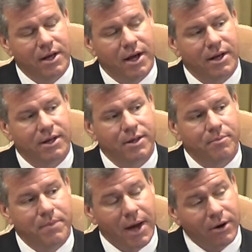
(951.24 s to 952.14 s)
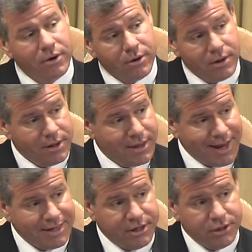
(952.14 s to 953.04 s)
uh, the better
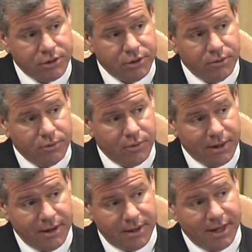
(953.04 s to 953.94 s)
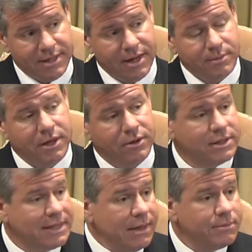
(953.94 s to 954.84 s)
that tissue or that, that stem cell
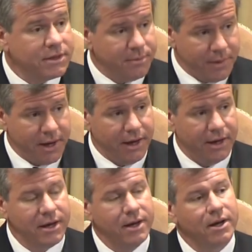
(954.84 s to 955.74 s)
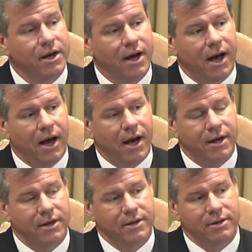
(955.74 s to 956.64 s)
seems to be, uh,
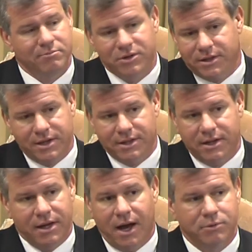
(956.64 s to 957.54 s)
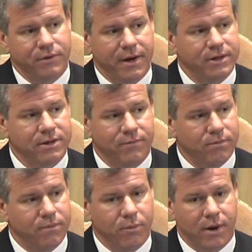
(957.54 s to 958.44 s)
just as an observation
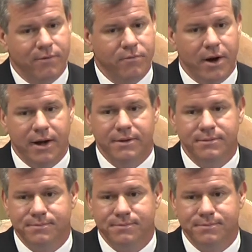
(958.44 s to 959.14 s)
from what I've read.